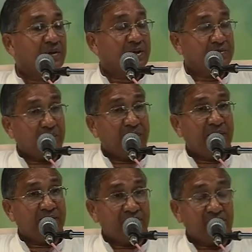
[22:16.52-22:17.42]
As
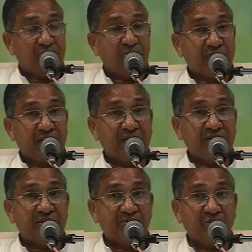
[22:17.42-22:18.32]
Baba has also said
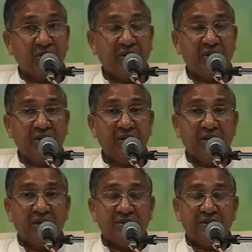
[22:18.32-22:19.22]
in this Murli,
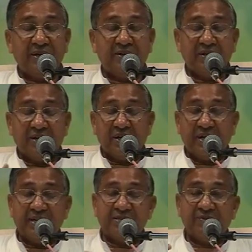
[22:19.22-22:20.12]
that
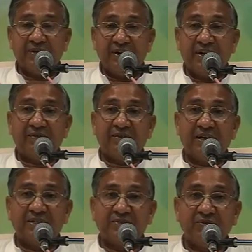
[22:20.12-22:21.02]
as we
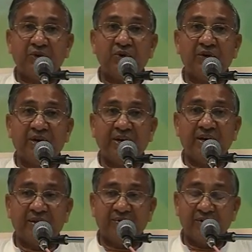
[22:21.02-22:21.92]
advance, we go
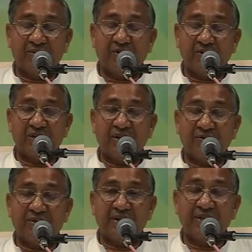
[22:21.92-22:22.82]
higher, we conquer
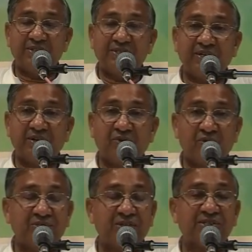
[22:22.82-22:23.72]
our nature,
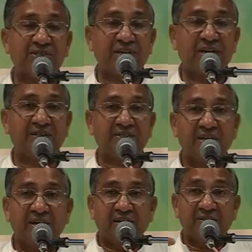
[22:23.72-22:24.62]
old sanskars,
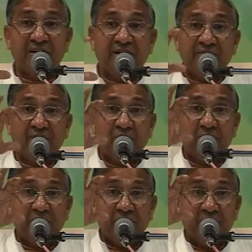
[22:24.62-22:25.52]
then we
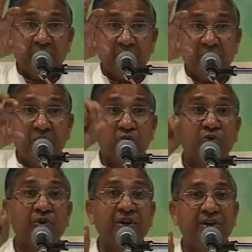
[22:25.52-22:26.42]
will be able
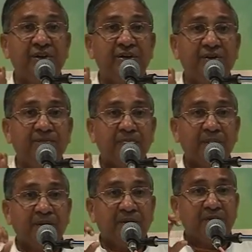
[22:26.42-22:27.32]
to read
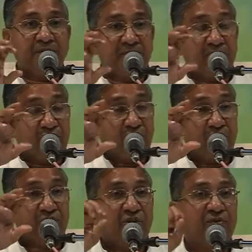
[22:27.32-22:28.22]
the
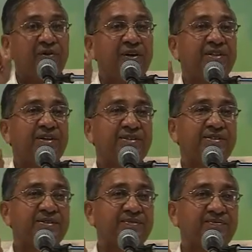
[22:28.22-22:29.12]
thoughts of
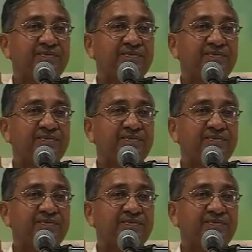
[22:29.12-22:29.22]
others.